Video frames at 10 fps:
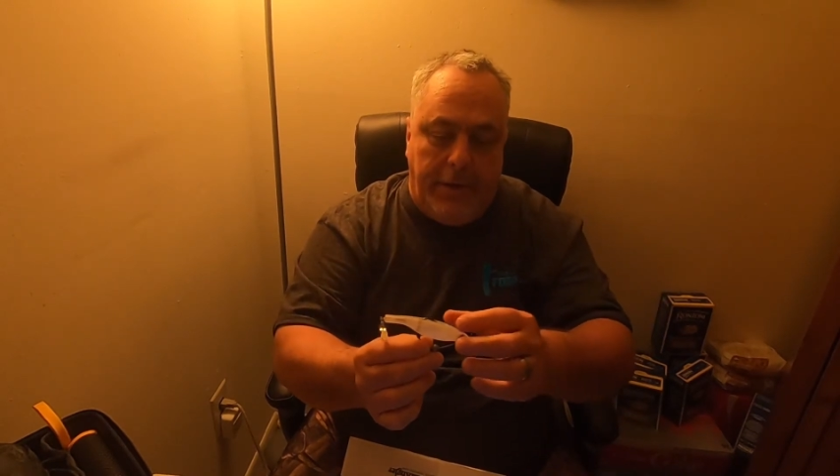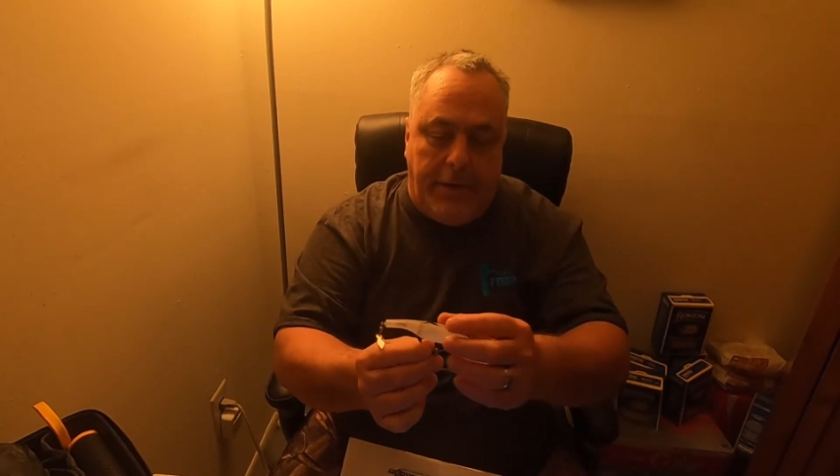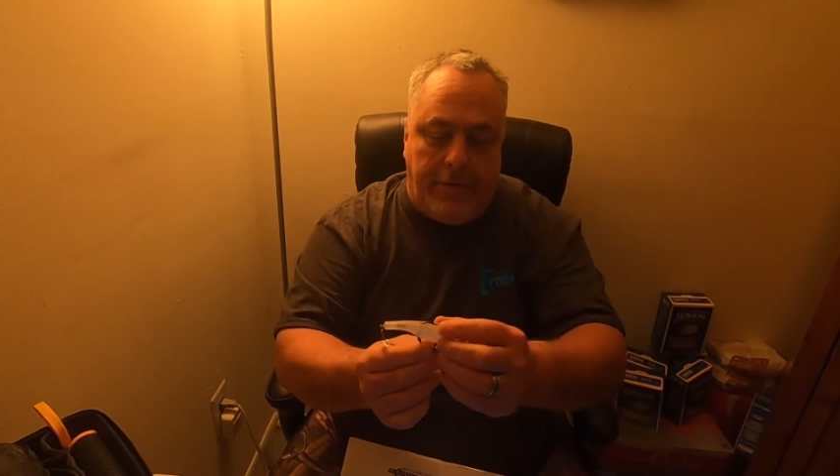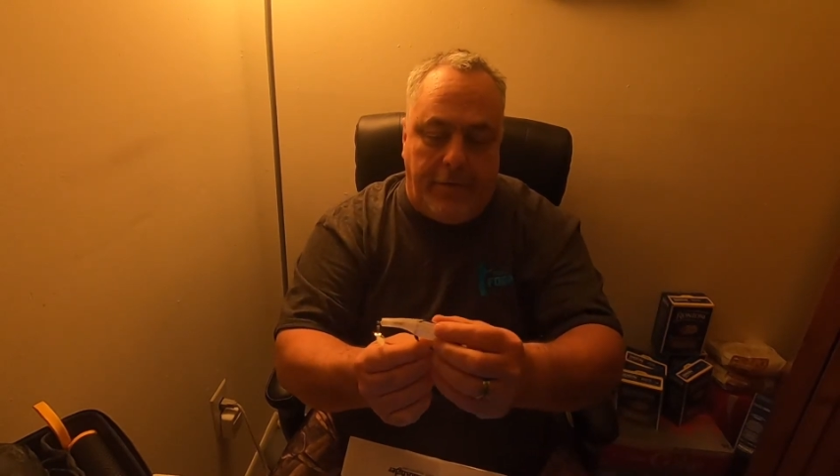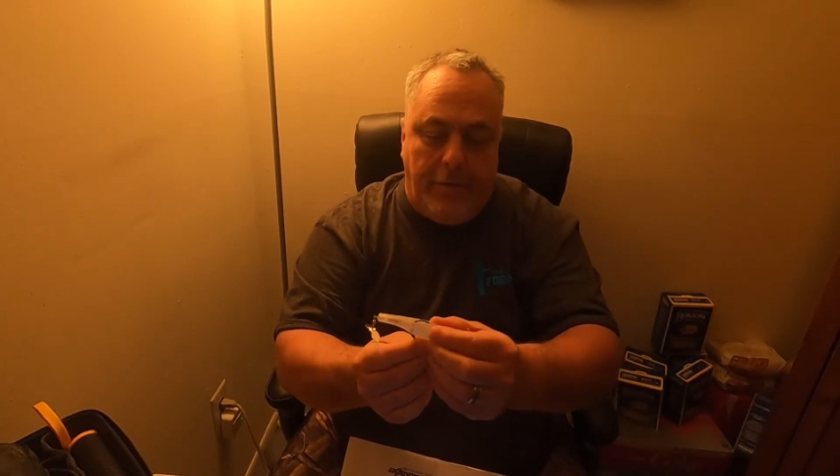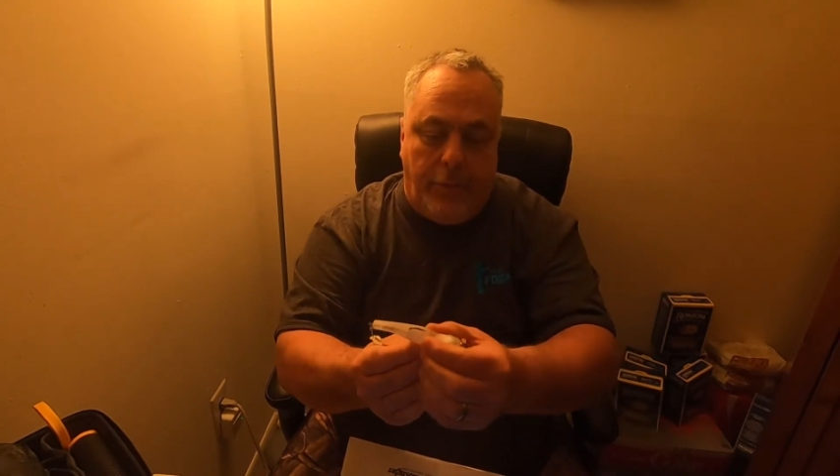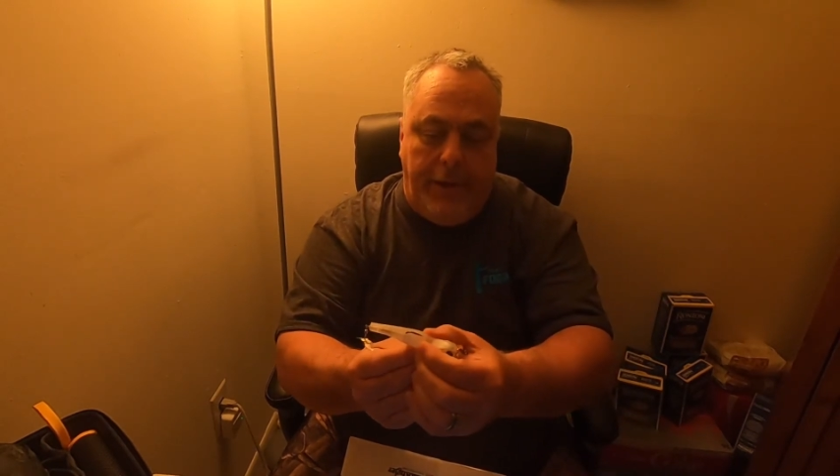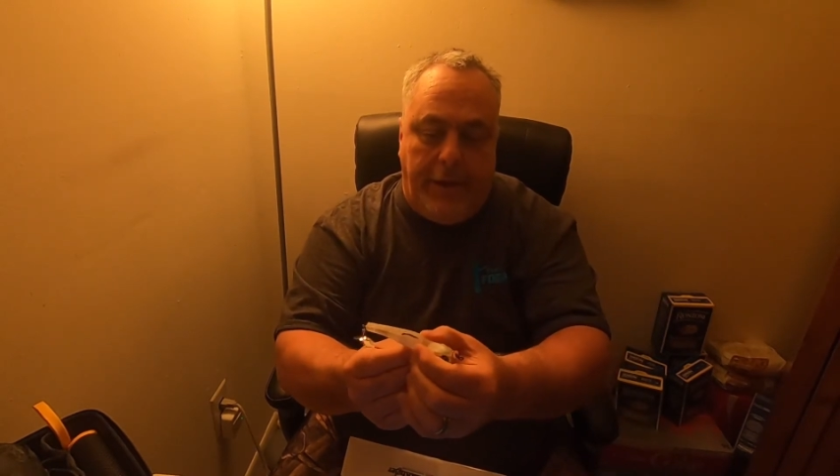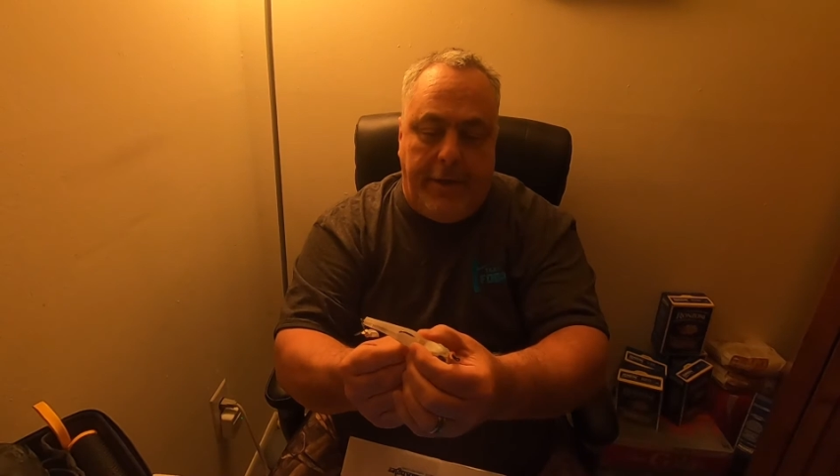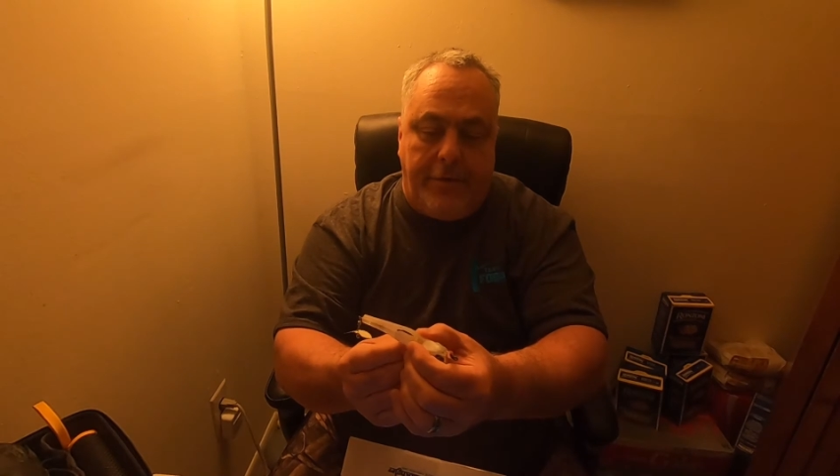It's
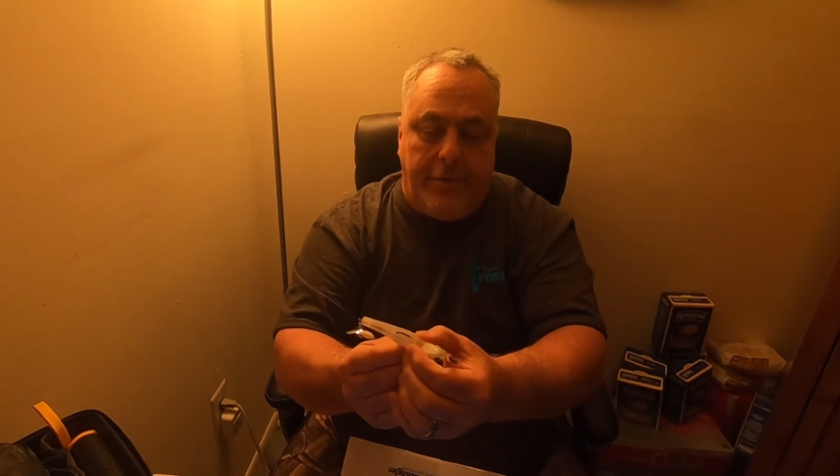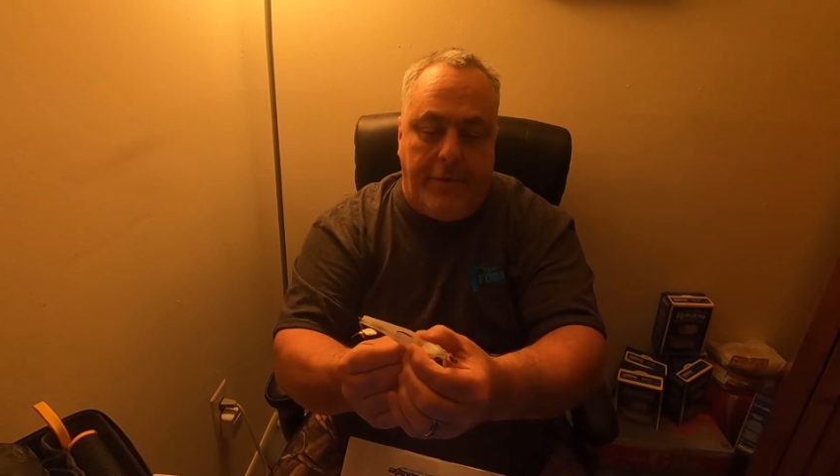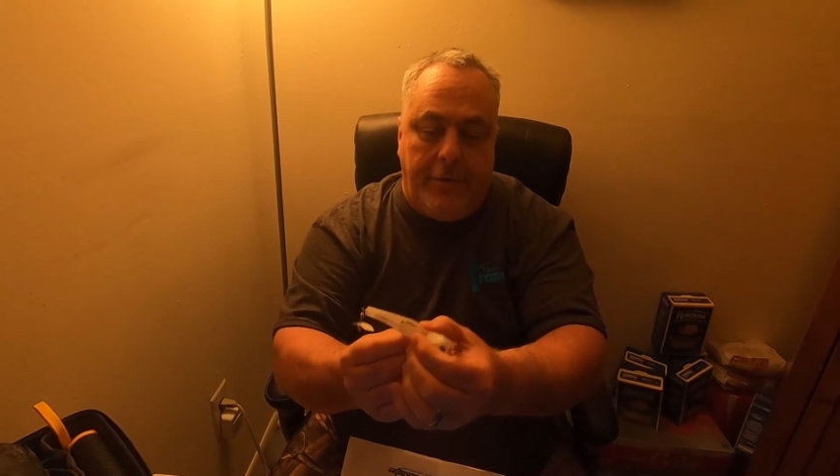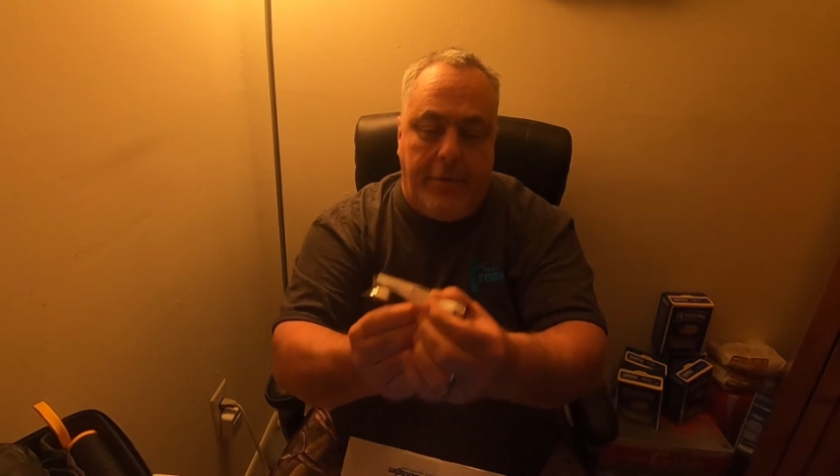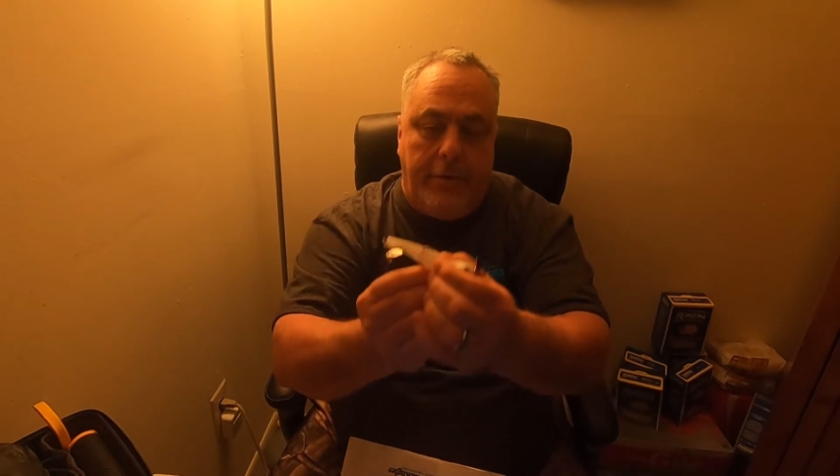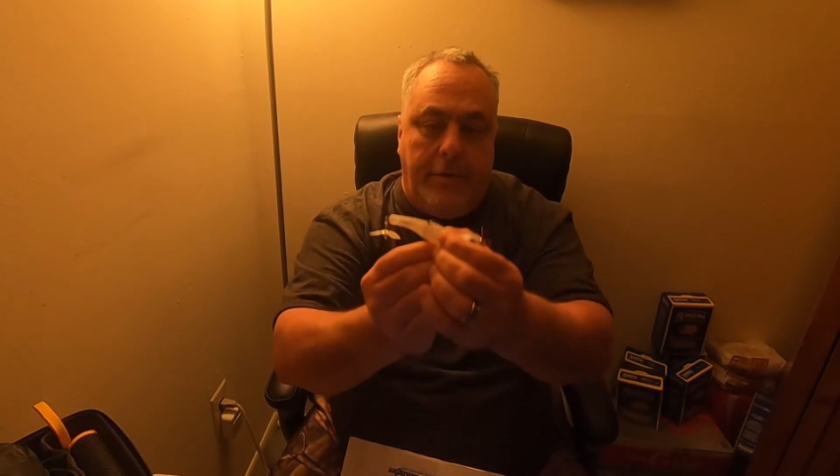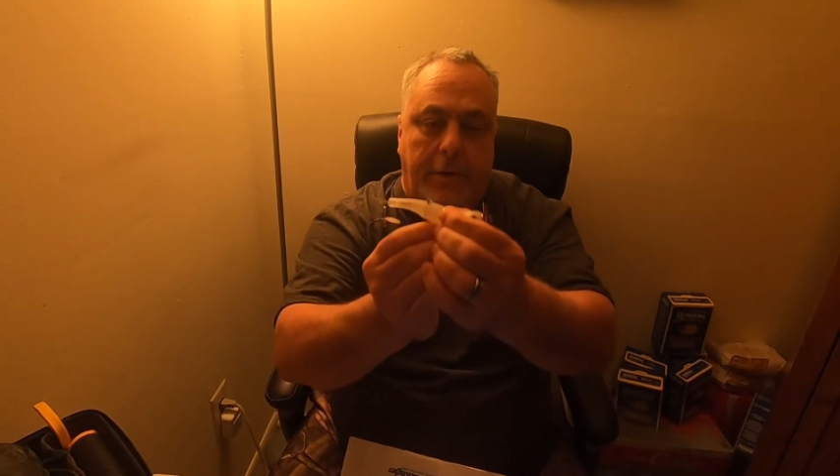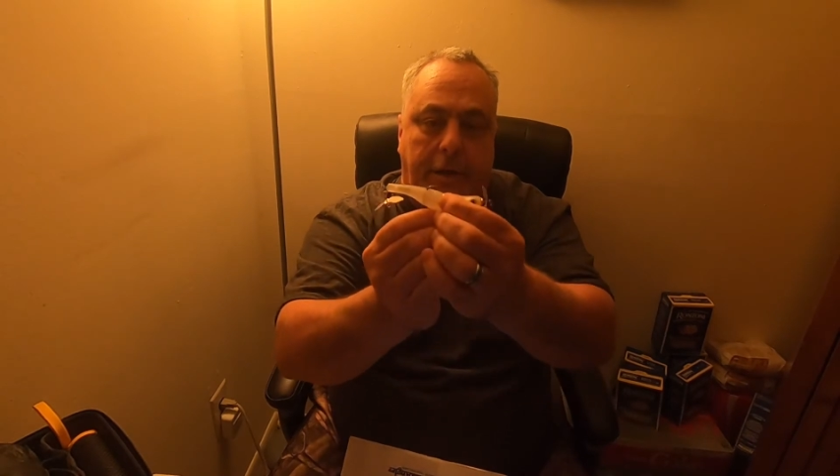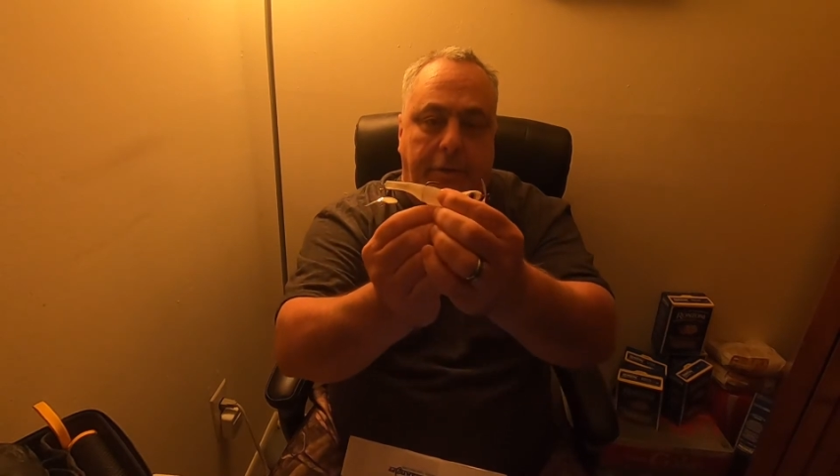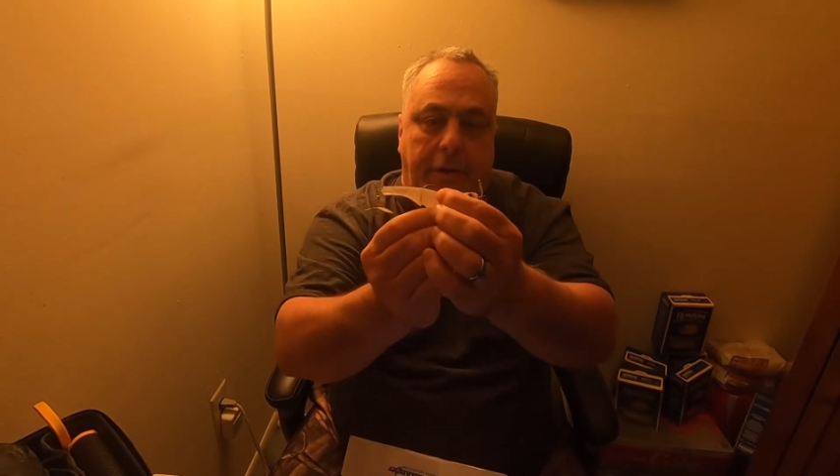weedless, as
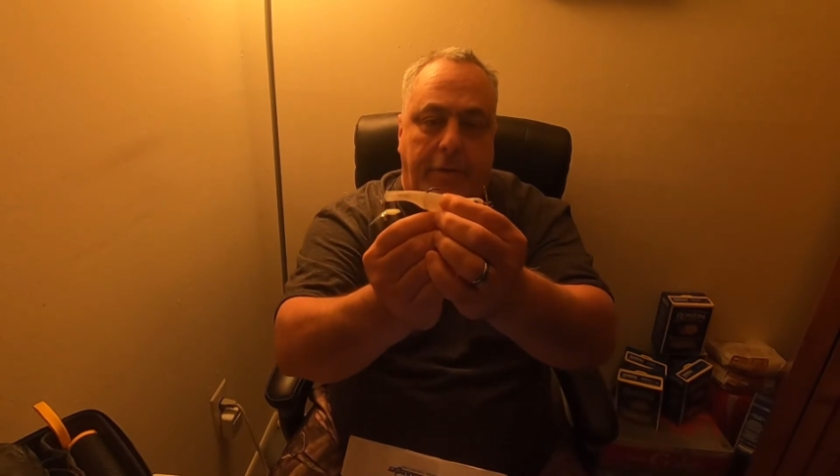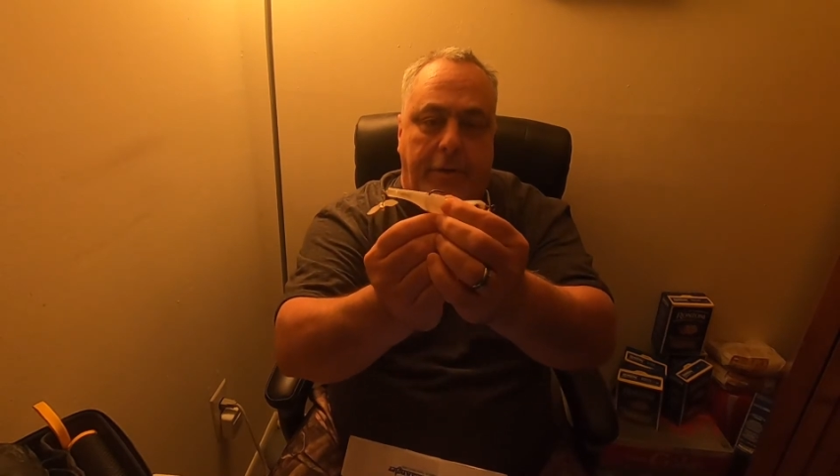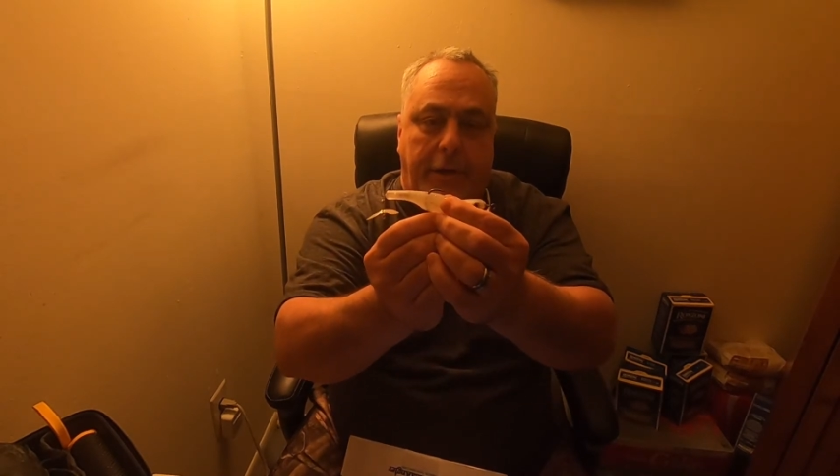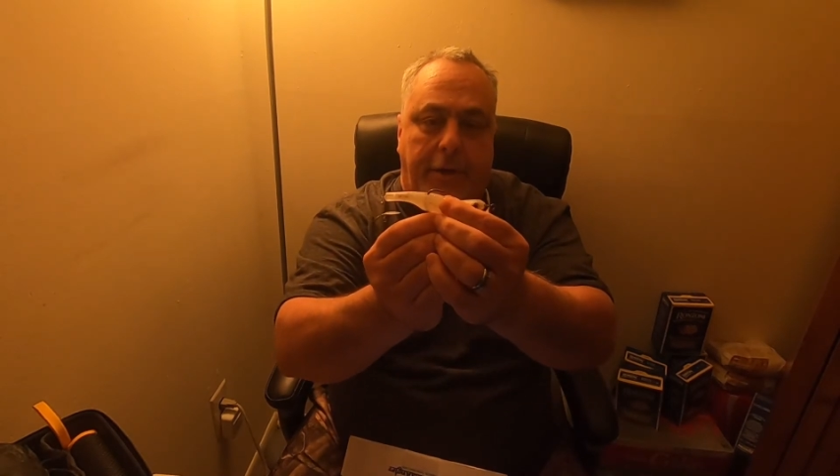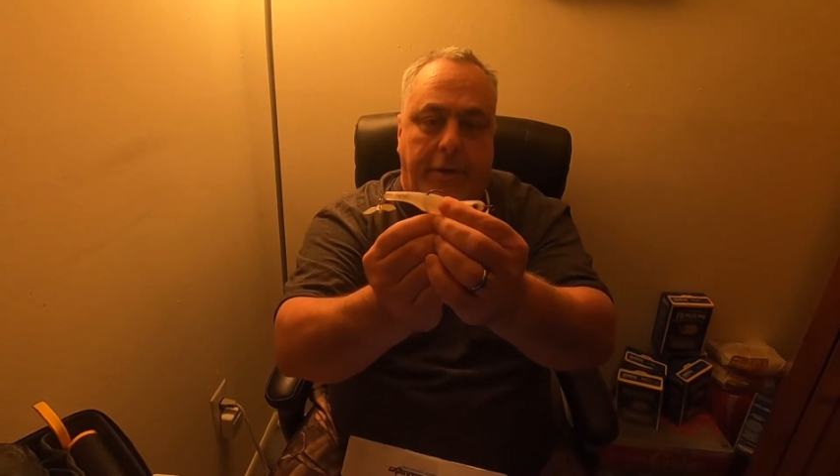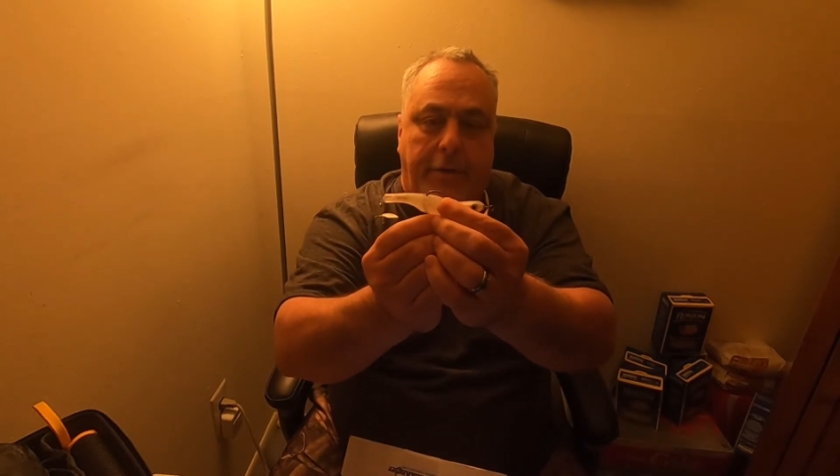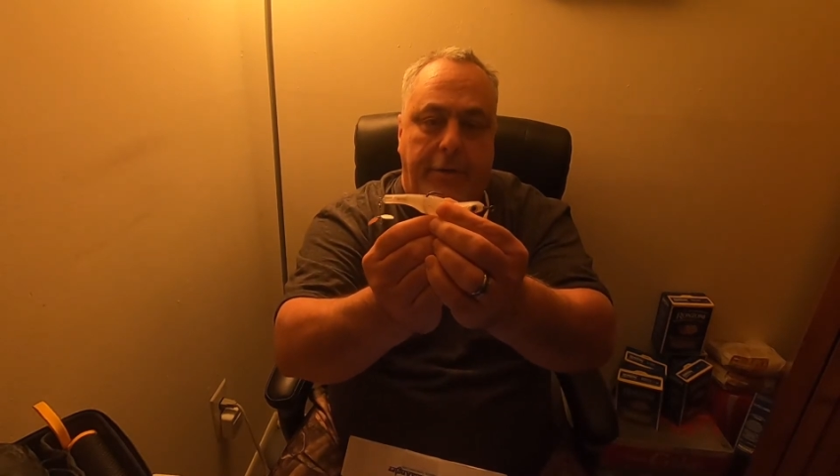you can see here.